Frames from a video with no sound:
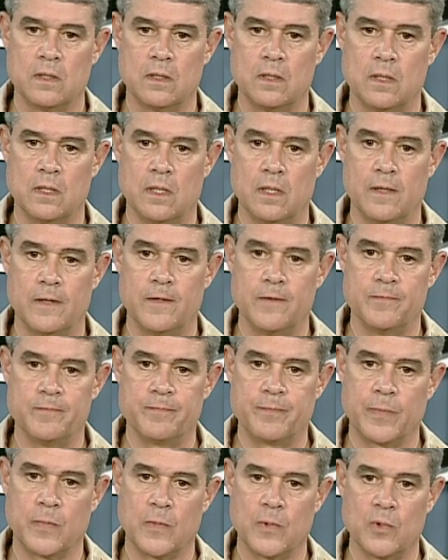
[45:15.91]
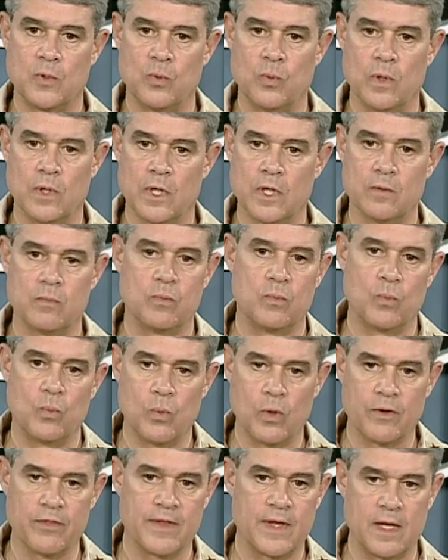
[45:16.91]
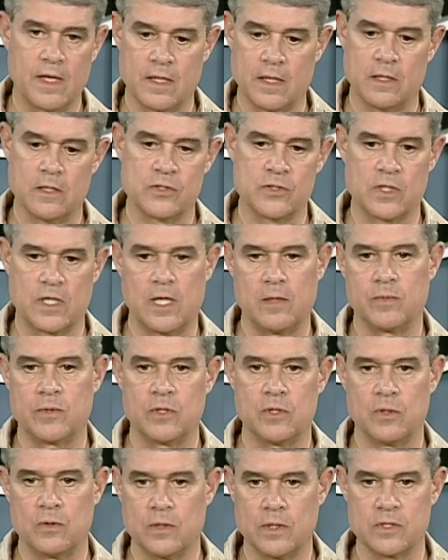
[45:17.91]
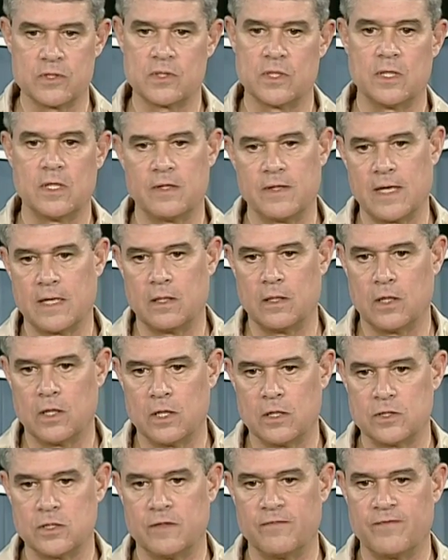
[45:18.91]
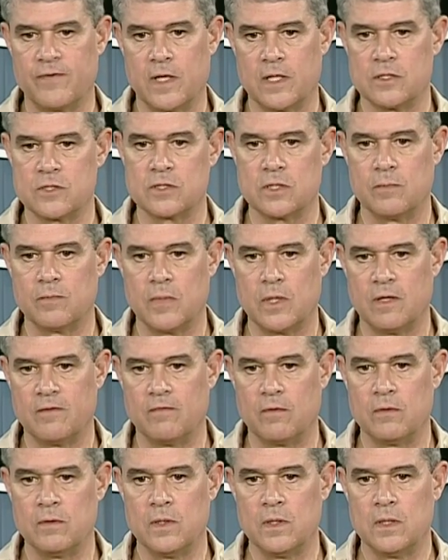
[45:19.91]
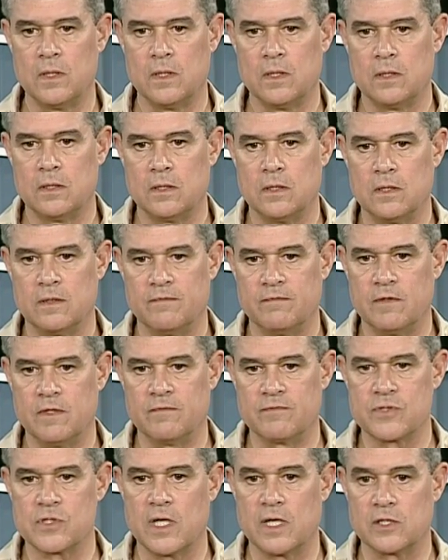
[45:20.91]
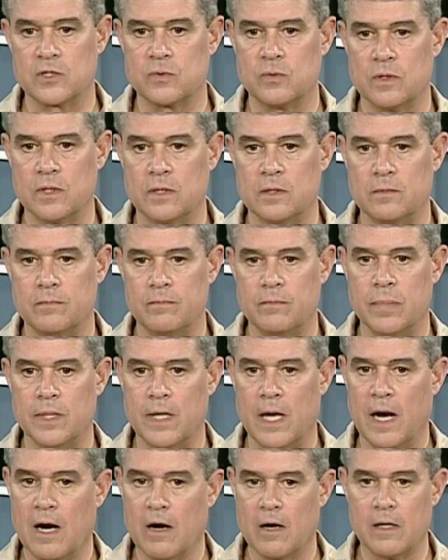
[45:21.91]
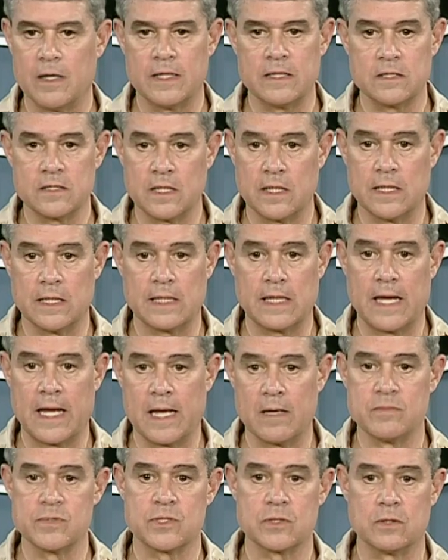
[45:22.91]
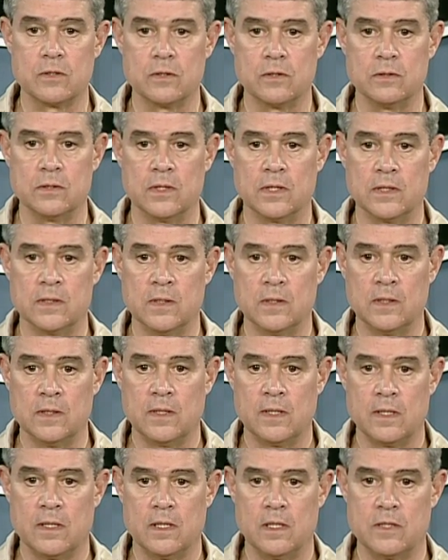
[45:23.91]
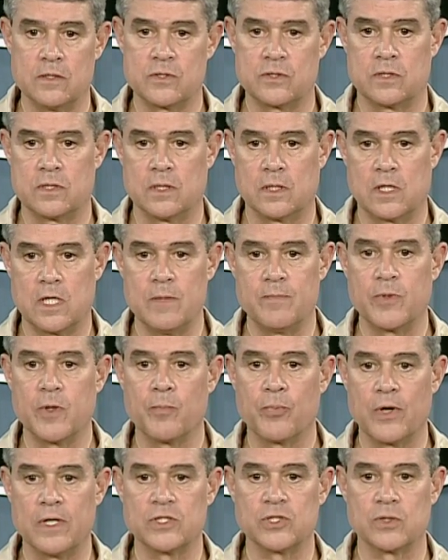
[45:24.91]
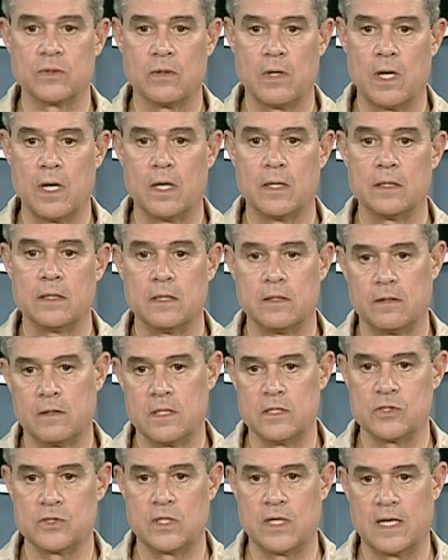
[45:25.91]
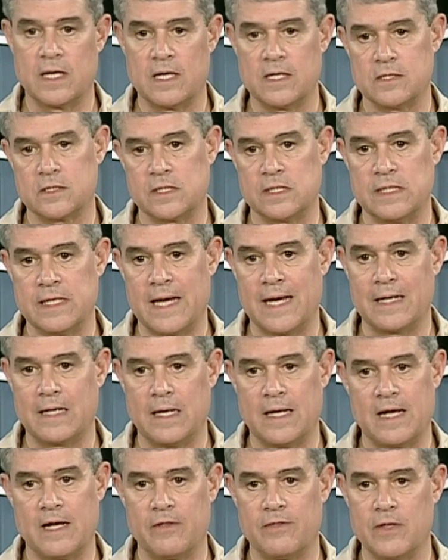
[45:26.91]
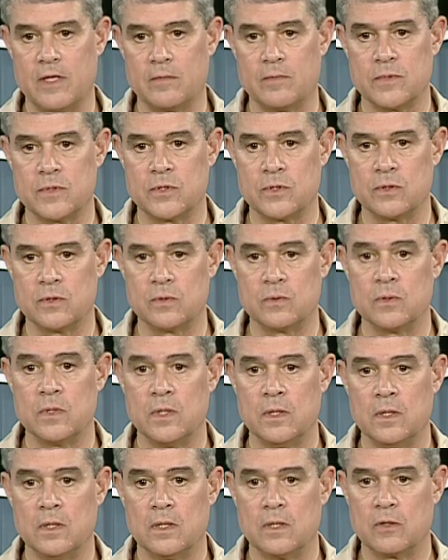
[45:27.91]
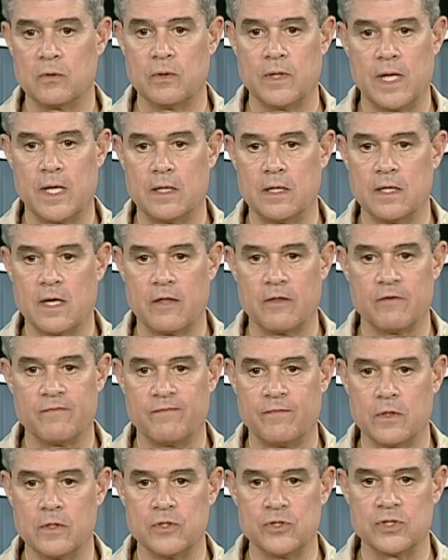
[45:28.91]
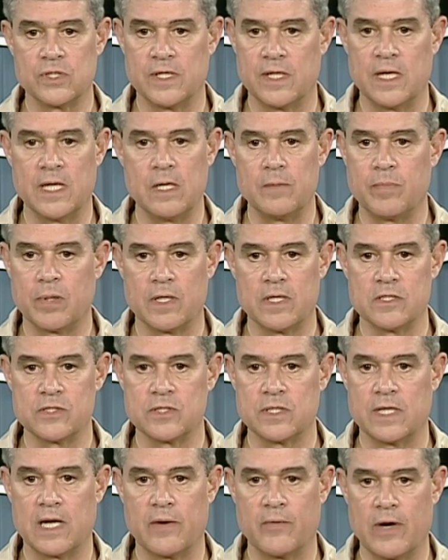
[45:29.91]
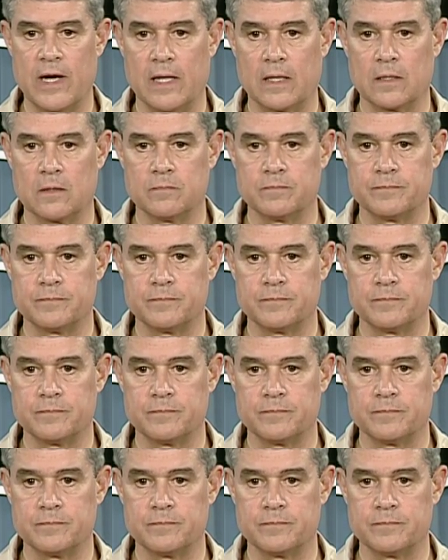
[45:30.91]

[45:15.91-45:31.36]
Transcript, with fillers: um, where where they can escape to in a city that large and find some level of, of sanctuary. But our intent, absolutely, is to keep the pressure on these guys and not allow them to create another Fallujah any place in Iraq.